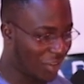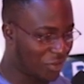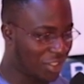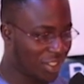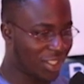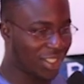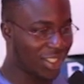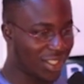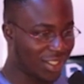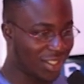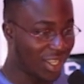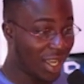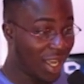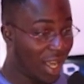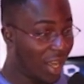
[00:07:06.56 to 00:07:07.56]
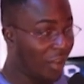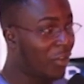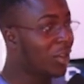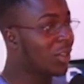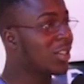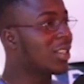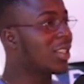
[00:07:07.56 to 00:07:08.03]
everything, I
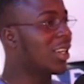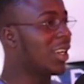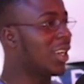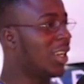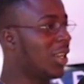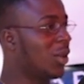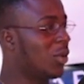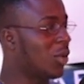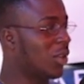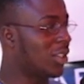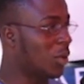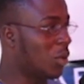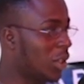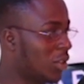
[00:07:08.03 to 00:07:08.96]
felt it was a